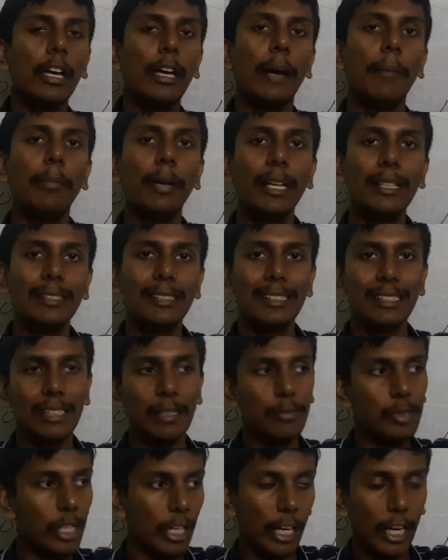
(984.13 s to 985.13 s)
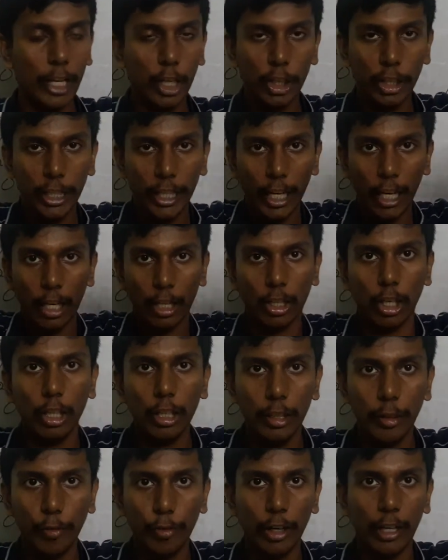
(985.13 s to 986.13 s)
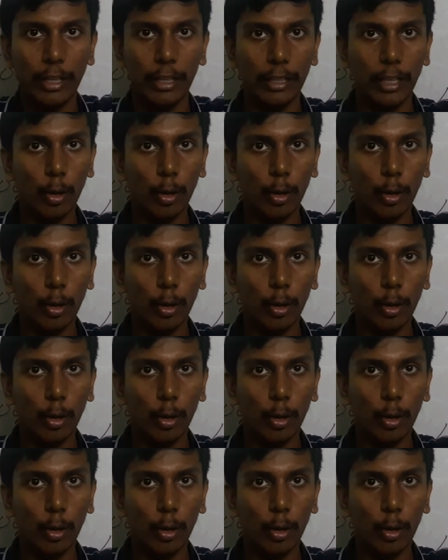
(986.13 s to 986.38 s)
embedded systems and IoT are not different.